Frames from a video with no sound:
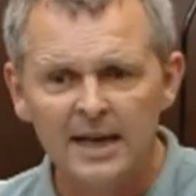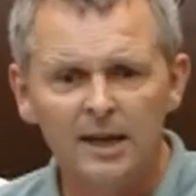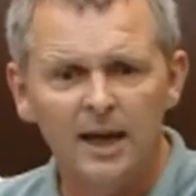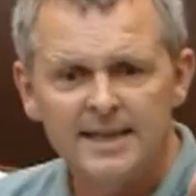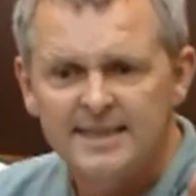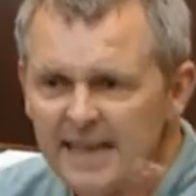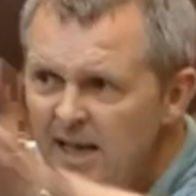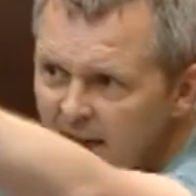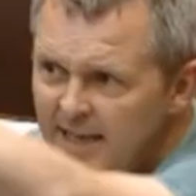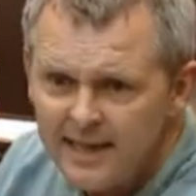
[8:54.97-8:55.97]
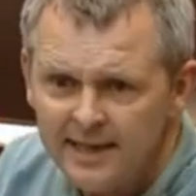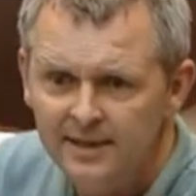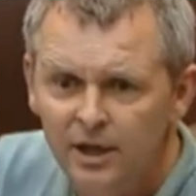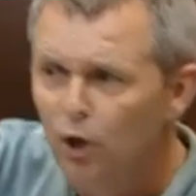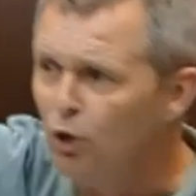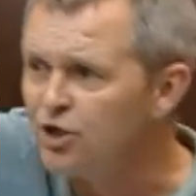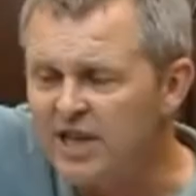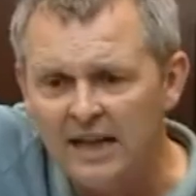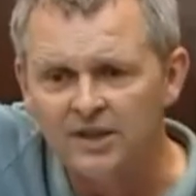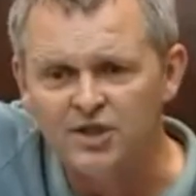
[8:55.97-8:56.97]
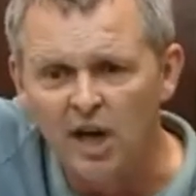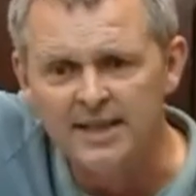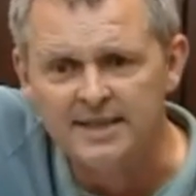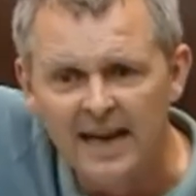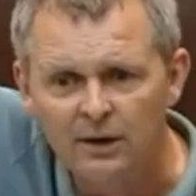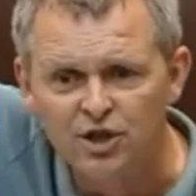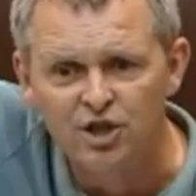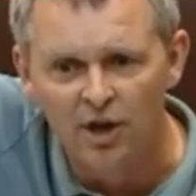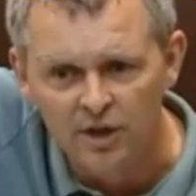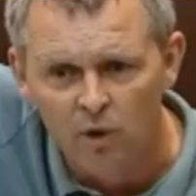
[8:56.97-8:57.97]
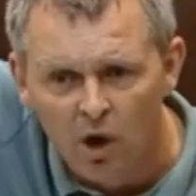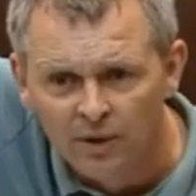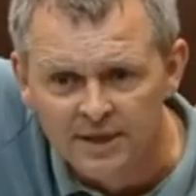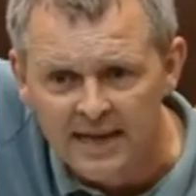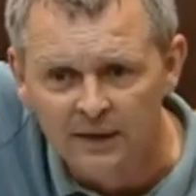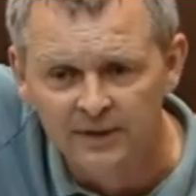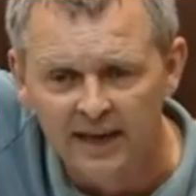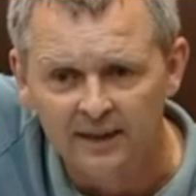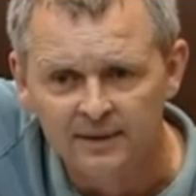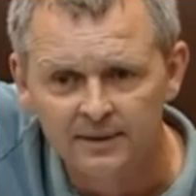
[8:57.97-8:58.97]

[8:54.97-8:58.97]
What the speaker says: Like CIE, who sell sites down to Johnny Ronan down there